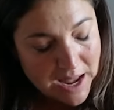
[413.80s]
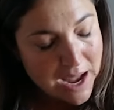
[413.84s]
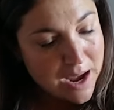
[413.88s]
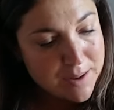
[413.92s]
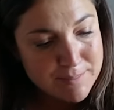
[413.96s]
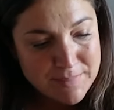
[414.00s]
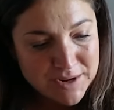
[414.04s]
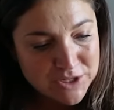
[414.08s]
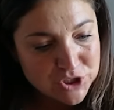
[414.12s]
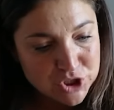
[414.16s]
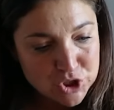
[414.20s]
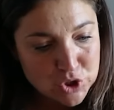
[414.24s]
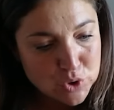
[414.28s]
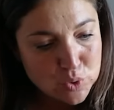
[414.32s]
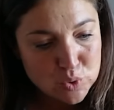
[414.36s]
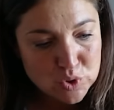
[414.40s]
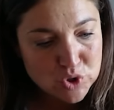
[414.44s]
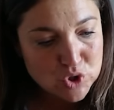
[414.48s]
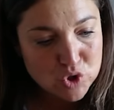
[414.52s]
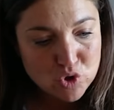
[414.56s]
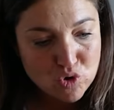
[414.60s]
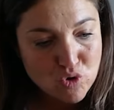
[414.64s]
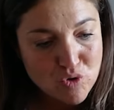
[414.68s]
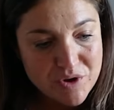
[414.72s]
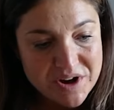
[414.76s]
how much you
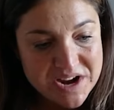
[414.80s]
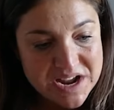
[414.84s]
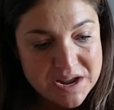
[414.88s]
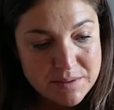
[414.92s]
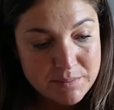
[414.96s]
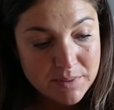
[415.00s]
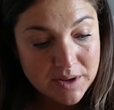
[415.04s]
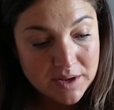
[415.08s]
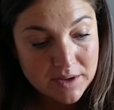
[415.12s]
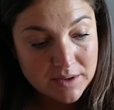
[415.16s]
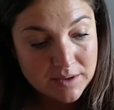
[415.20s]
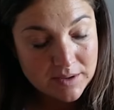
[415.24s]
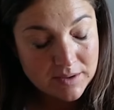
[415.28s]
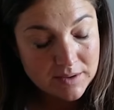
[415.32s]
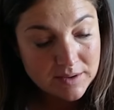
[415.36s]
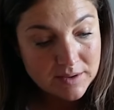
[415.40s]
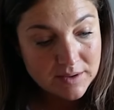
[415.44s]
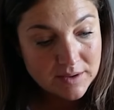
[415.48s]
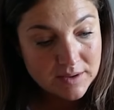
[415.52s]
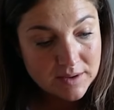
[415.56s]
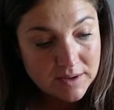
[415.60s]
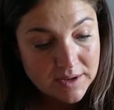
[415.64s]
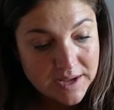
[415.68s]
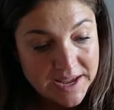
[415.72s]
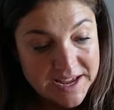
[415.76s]
scream.
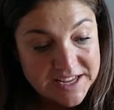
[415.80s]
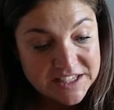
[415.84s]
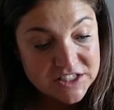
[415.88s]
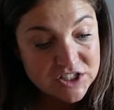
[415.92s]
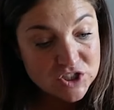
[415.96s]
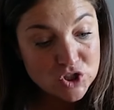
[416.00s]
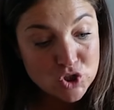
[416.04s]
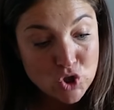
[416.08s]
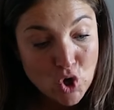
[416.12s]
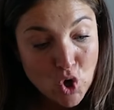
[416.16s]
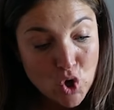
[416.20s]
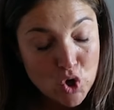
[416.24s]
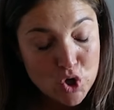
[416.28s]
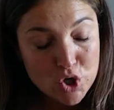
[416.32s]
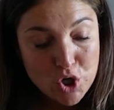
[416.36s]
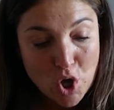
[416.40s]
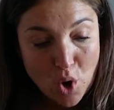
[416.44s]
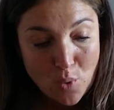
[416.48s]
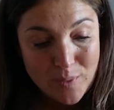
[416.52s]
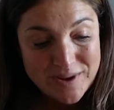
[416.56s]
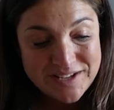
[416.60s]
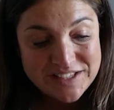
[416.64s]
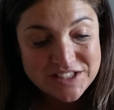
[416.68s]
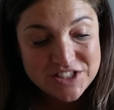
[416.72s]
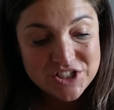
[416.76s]
It's not
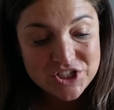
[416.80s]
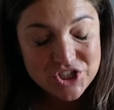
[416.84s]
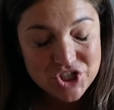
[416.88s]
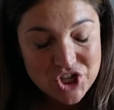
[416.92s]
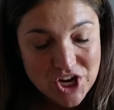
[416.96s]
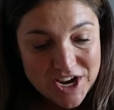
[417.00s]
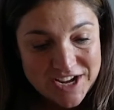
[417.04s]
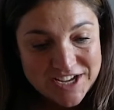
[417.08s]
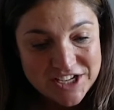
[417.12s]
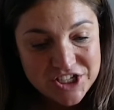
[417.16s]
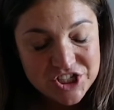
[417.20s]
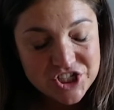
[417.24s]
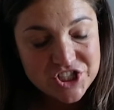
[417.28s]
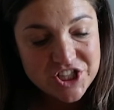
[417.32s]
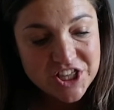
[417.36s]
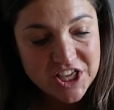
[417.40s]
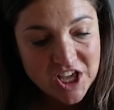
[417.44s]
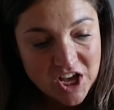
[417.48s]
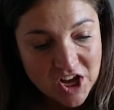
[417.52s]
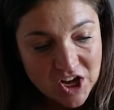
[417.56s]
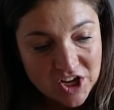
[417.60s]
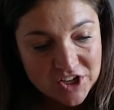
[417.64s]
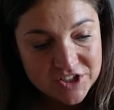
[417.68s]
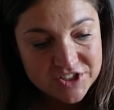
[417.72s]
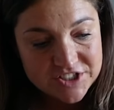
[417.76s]
going to change
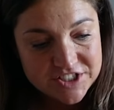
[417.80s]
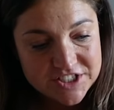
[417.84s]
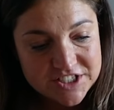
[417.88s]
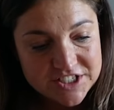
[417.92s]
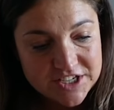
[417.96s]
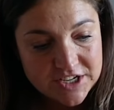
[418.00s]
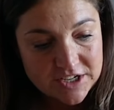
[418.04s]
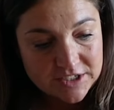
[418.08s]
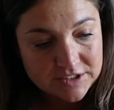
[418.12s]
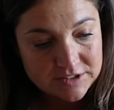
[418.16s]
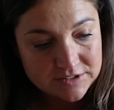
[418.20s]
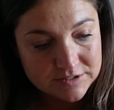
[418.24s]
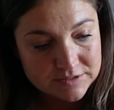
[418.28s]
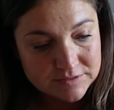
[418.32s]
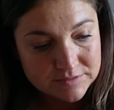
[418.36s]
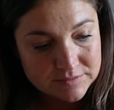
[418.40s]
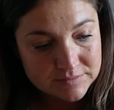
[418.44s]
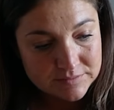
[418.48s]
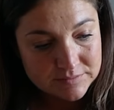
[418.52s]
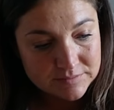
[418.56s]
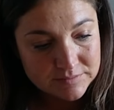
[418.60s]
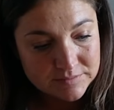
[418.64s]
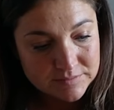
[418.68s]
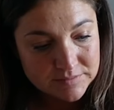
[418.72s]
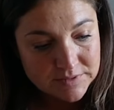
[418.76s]
the answer.
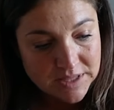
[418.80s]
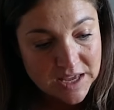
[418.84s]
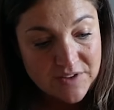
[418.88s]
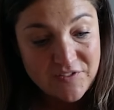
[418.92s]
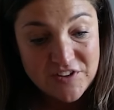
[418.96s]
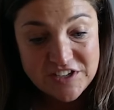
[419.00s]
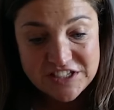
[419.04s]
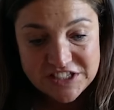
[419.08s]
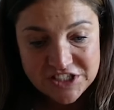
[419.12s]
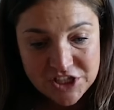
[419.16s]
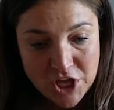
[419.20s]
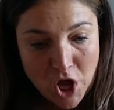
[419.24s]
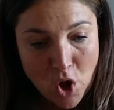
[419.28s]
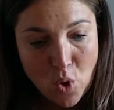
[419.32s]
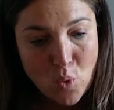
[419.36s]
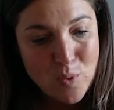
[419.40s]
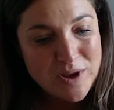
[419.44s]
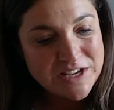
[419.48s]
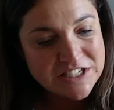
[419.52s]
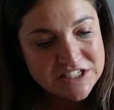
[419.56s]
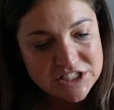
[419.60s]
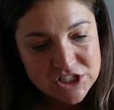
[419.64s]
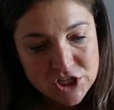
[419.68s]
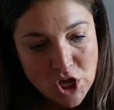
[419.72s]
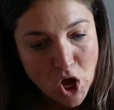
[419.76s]
If it's no,
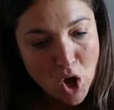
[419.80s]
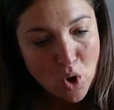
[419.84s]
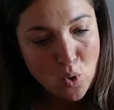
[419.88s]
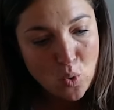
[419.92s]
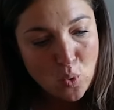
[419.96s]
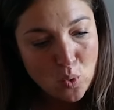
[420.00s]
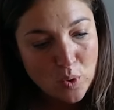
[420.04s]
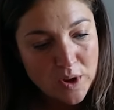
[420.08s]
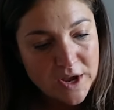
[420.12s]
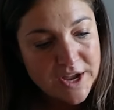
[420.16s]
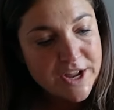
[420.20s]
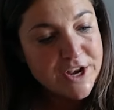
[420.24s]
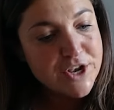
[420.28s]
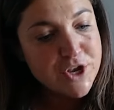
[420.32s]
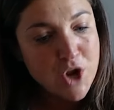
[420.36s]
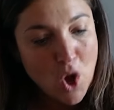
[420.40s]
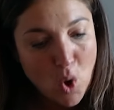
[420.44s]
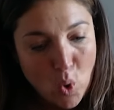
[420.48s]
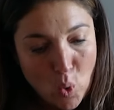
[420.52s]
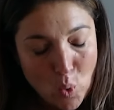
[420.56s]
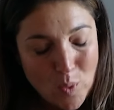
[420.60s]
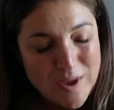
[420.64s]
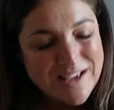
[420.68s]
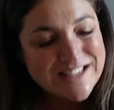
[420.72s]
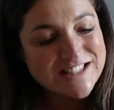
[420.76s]
it's no.
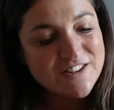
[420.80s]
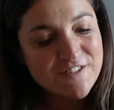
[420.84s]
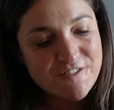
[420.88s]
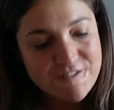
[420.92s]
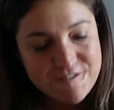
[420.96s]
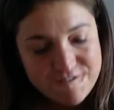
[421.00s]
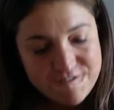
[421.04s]
No is